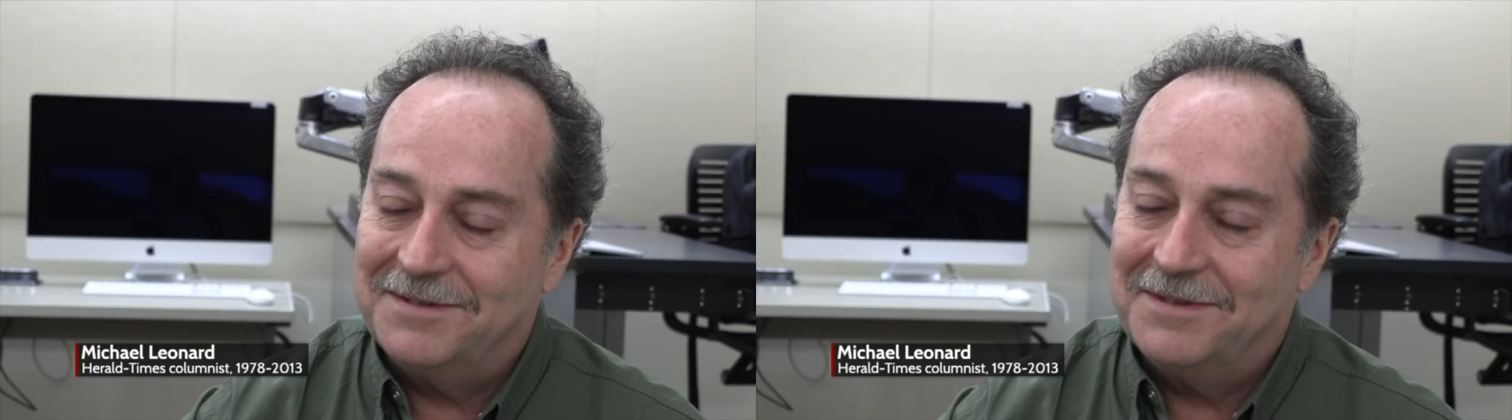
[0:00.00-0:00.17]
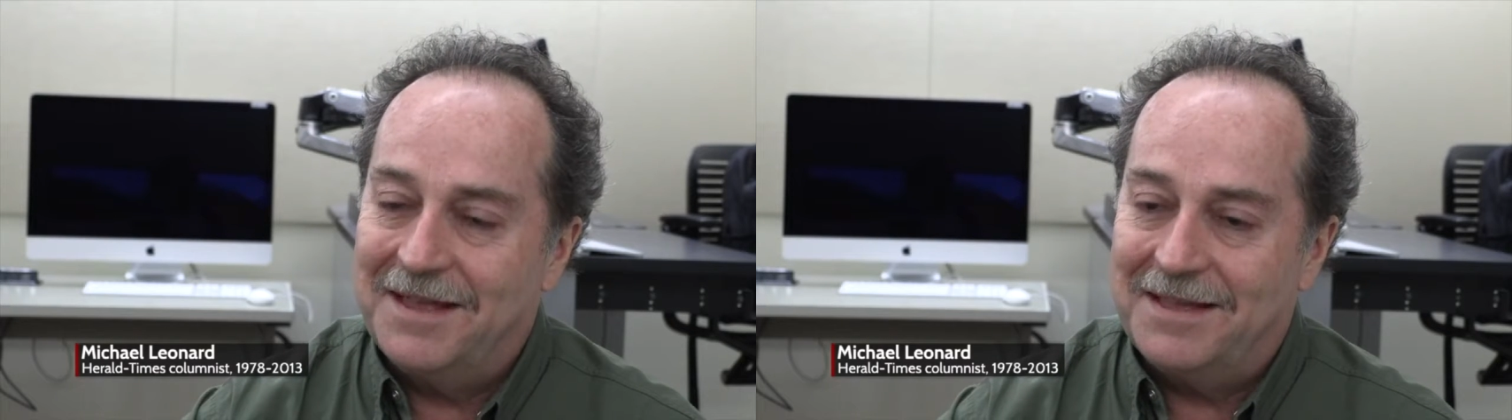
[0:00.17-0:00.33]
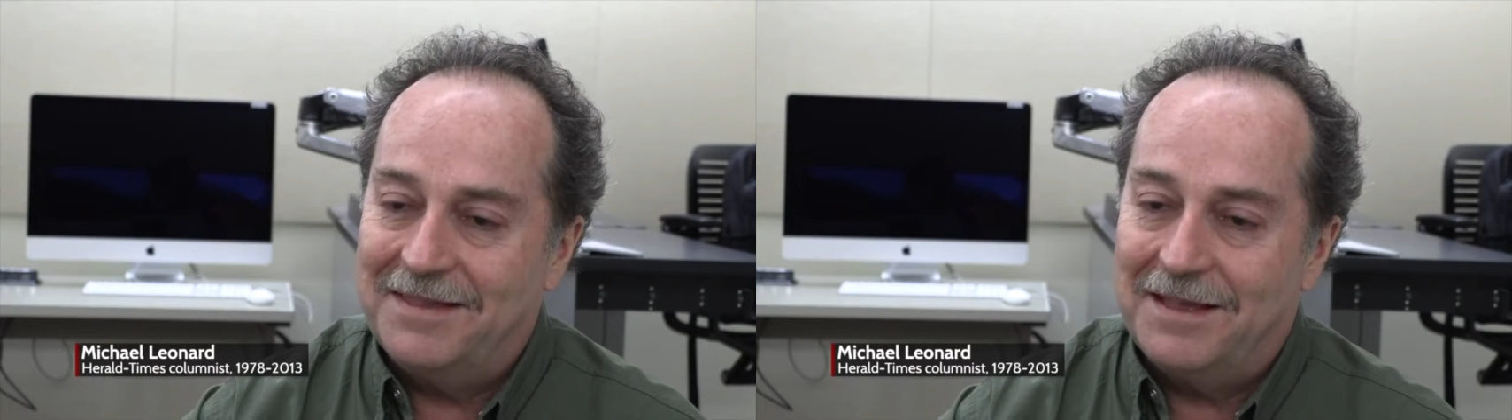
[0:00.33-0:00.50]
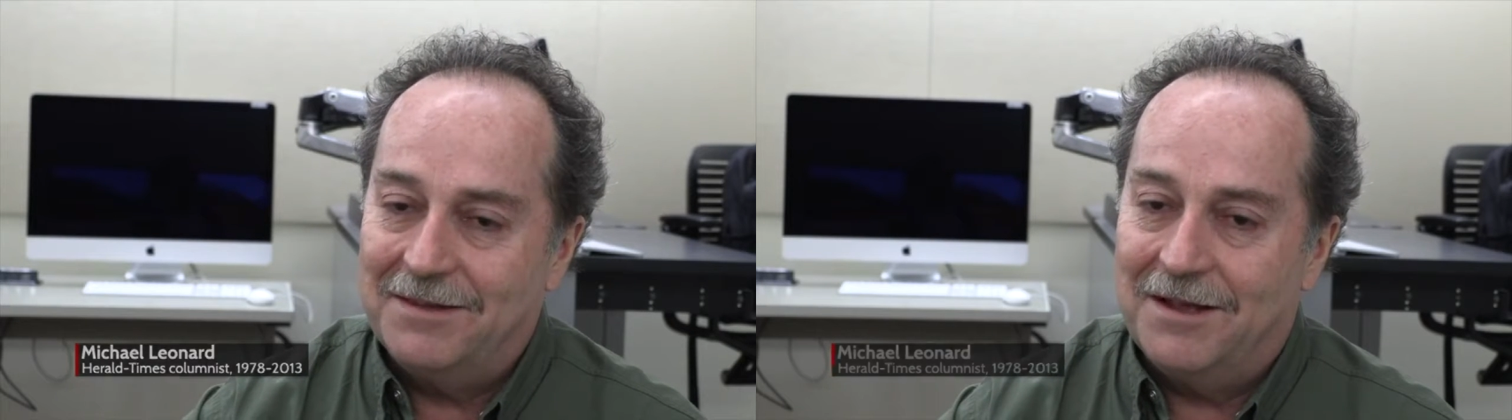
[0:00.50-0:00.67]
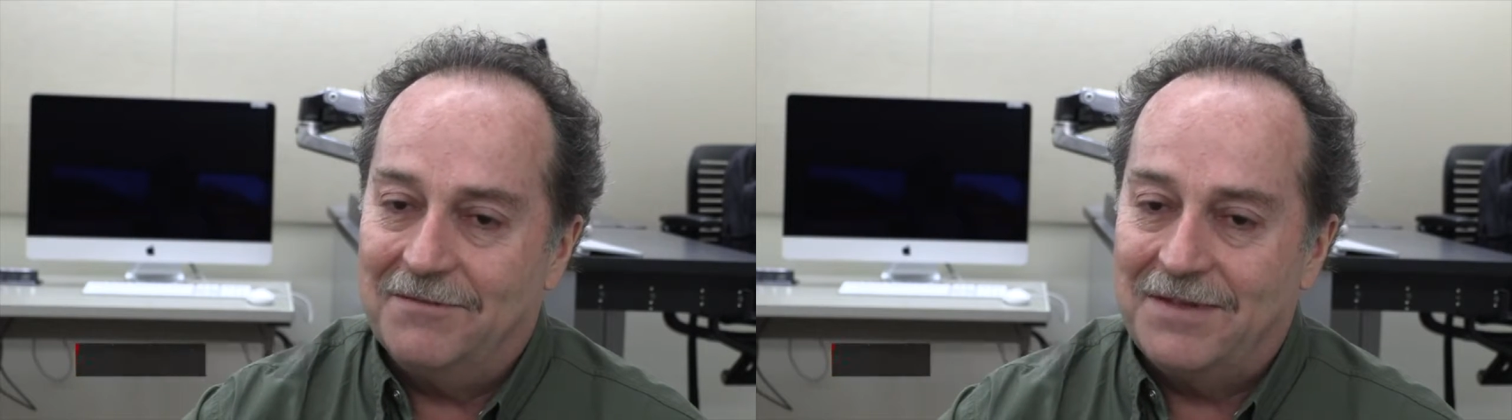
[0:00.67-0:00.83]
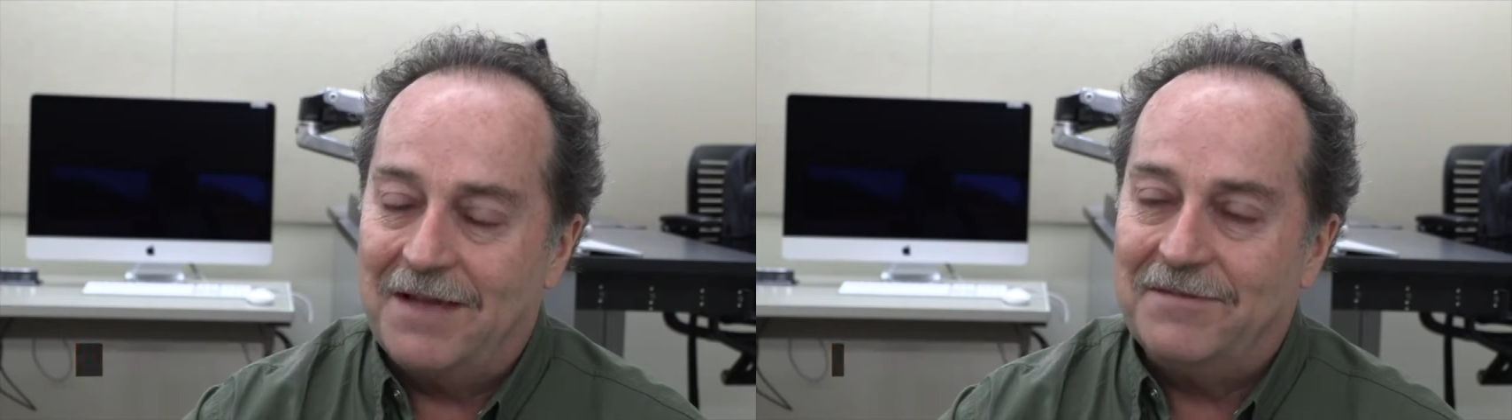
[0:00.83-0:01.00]
they, they
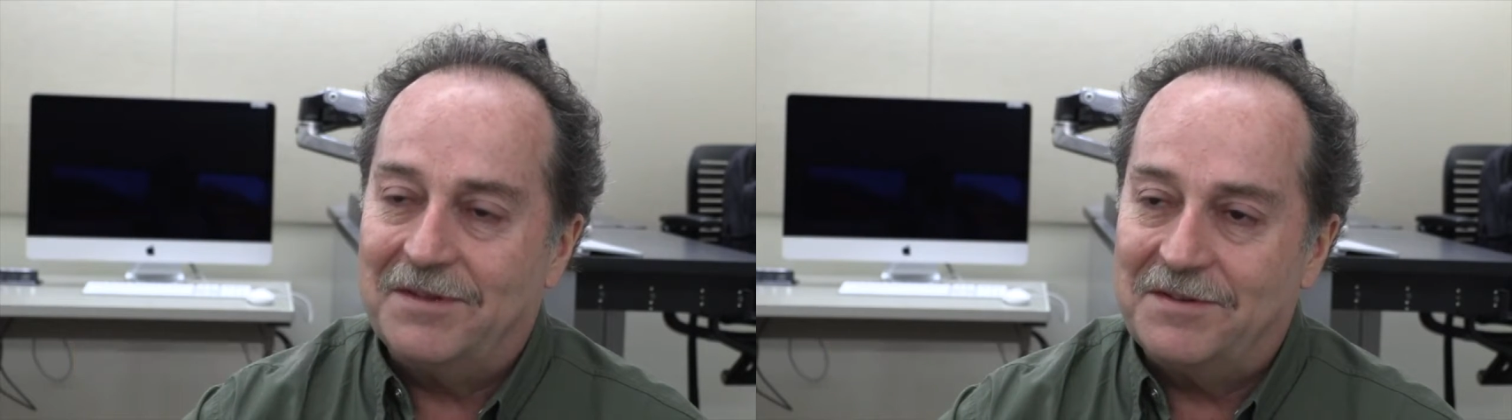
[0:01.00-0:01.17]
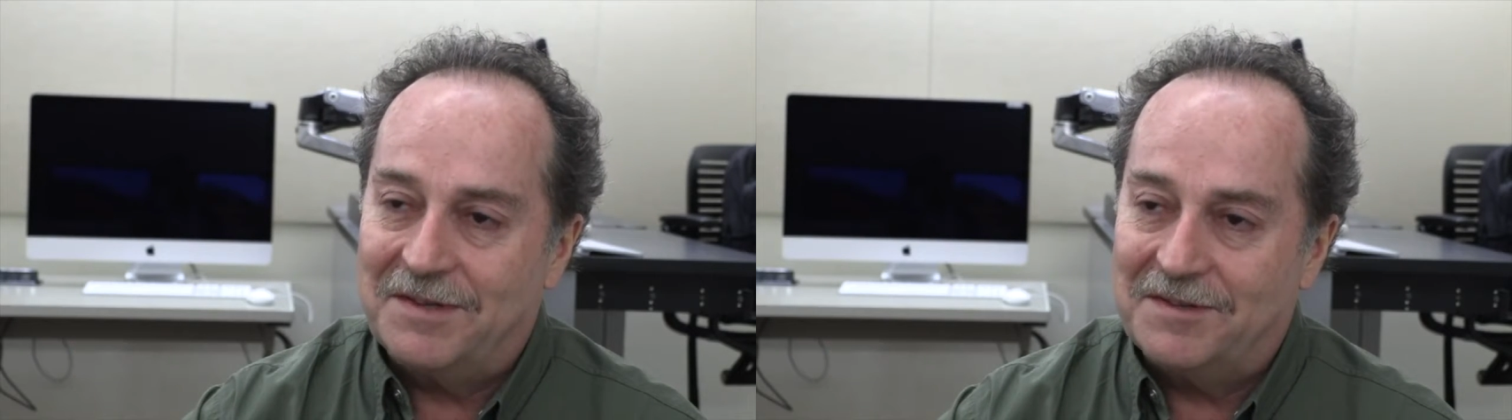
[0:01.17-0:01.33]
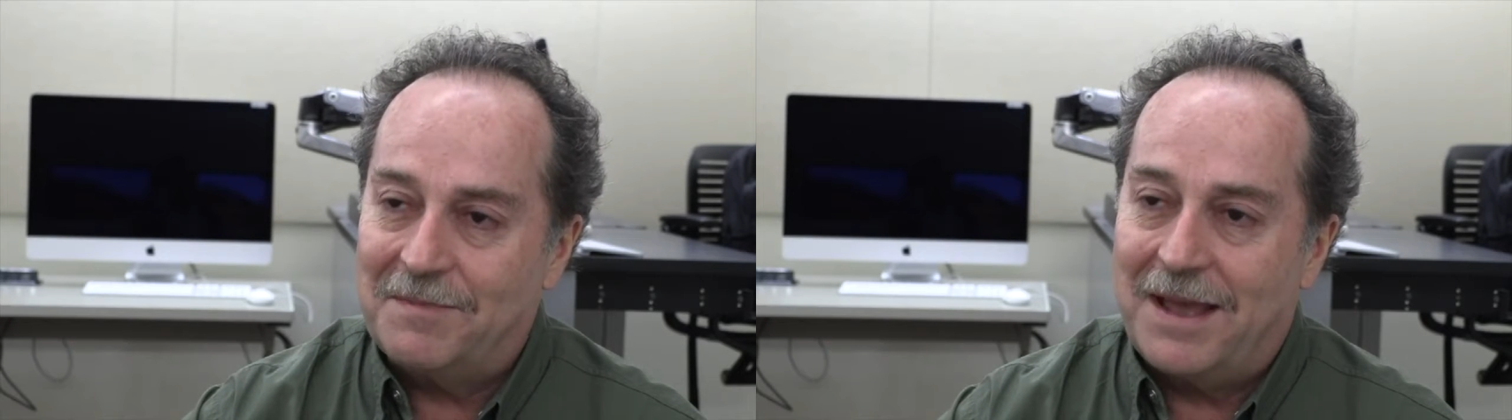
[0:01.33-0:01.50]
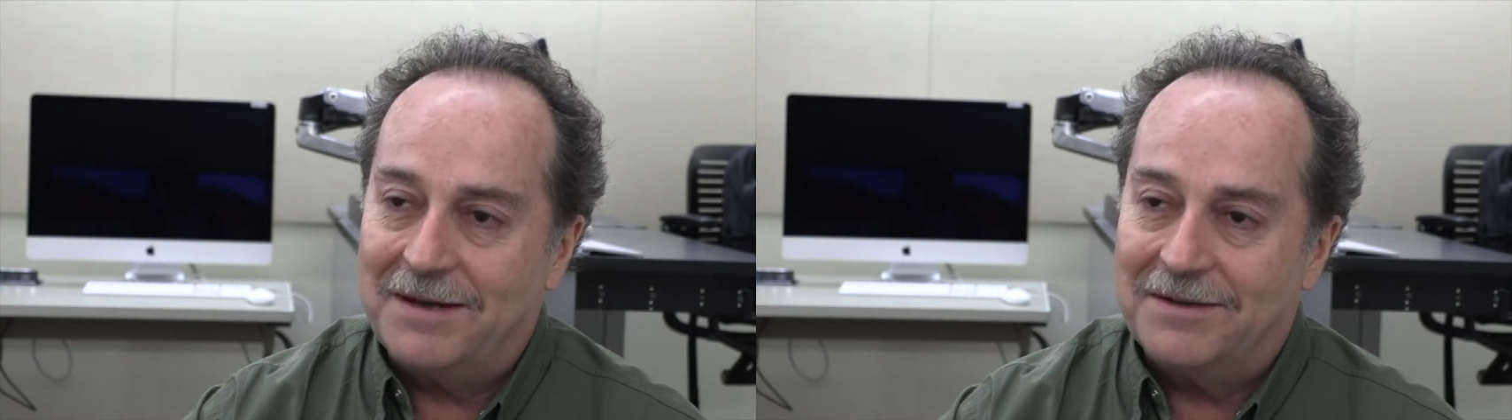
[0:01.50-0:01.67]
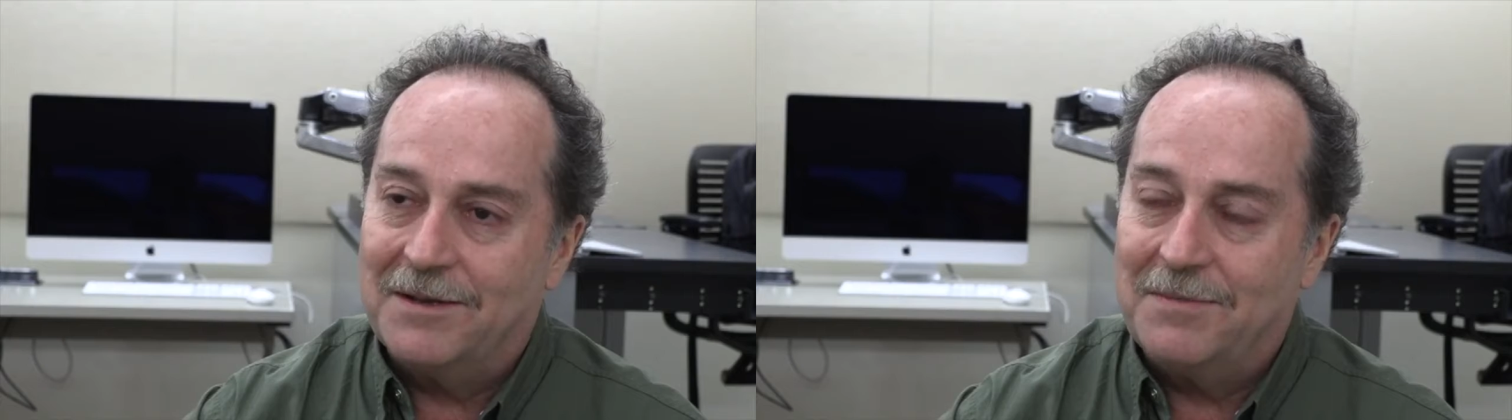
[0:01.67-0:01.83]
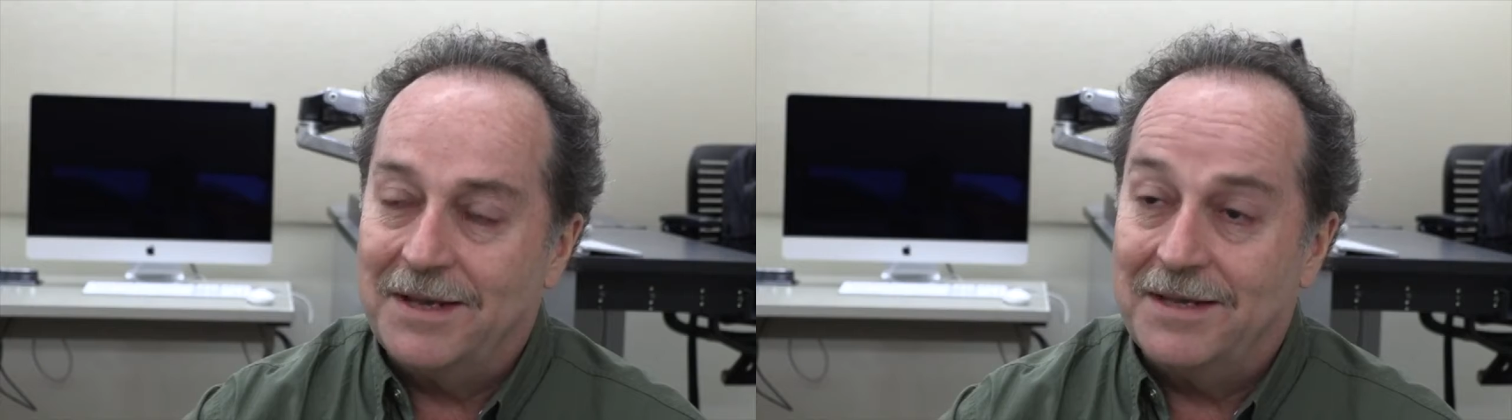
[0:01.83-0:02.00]
loved having the six man
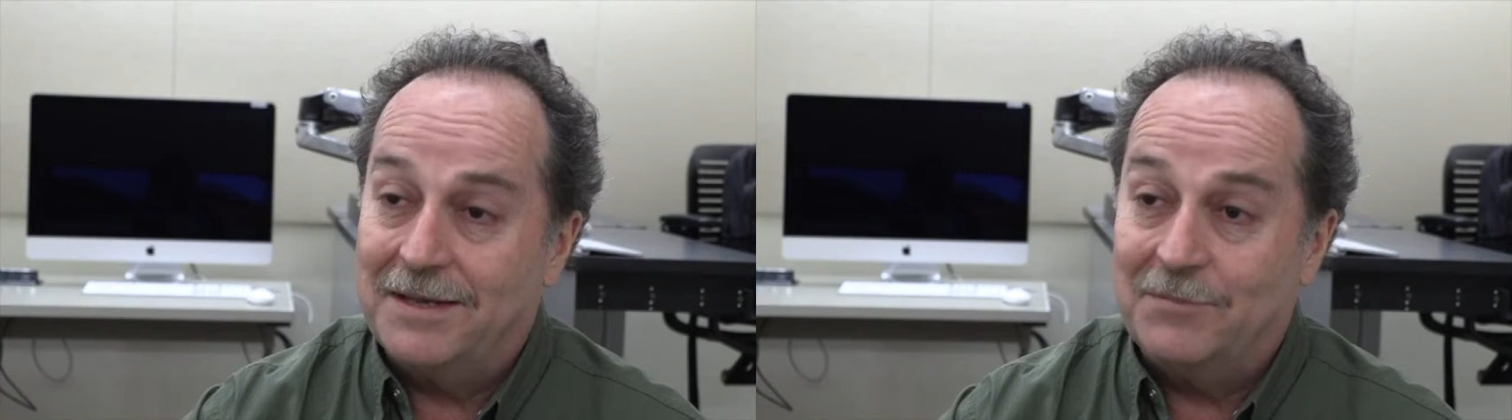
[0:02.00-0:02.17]
come in,